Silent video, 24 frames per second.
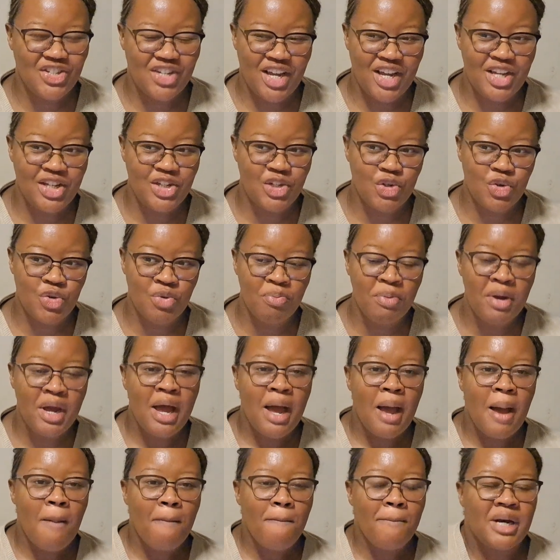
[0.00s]
to age group,
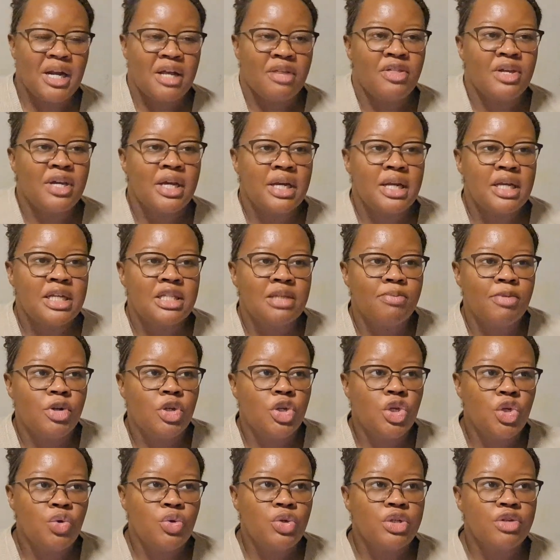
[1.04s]
but I think it is a bit
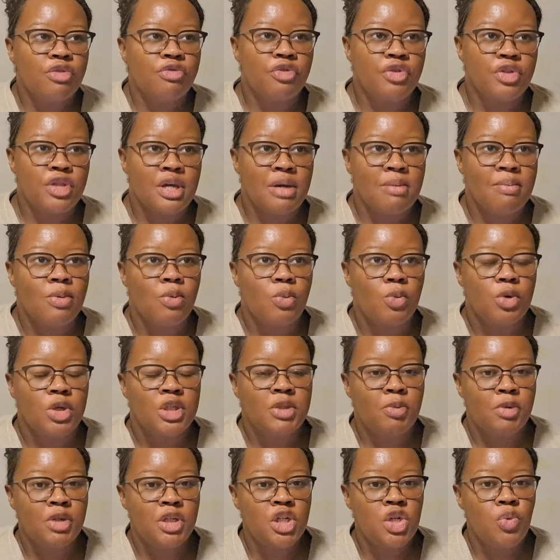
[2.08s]
cuter for them,
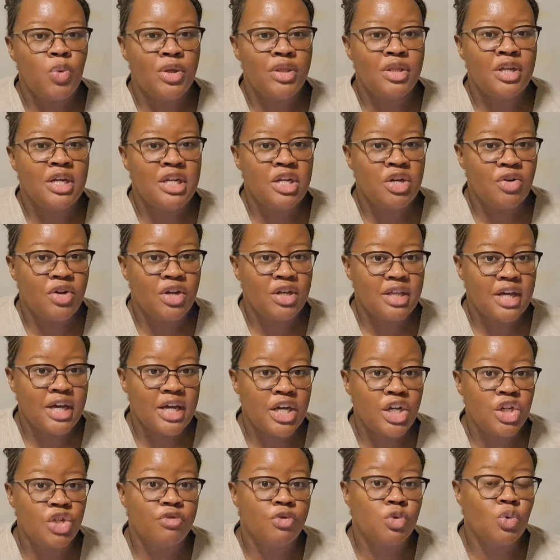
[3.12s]
especially when they're nearing the
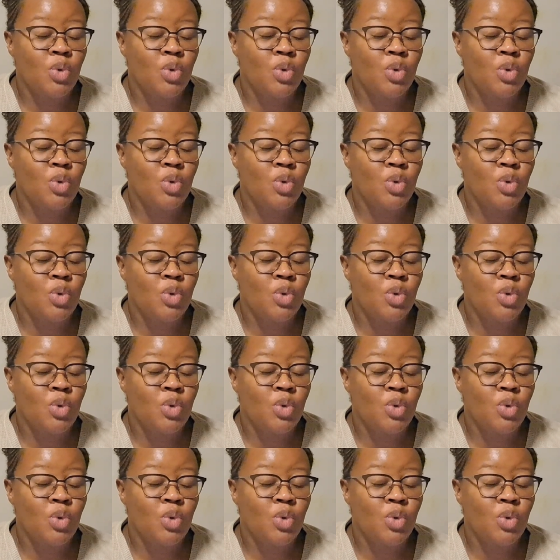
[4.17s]
age of